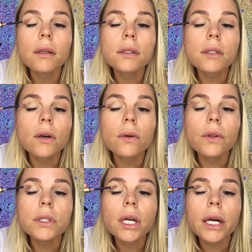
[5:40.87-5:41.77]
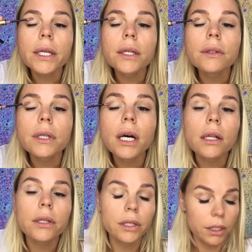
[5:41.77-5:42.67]
So the darker the
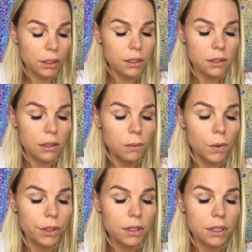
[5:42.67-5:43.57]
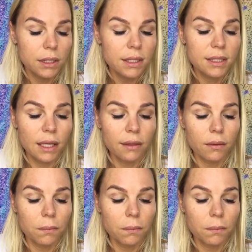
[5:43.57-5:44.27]
color is, the more it's going to set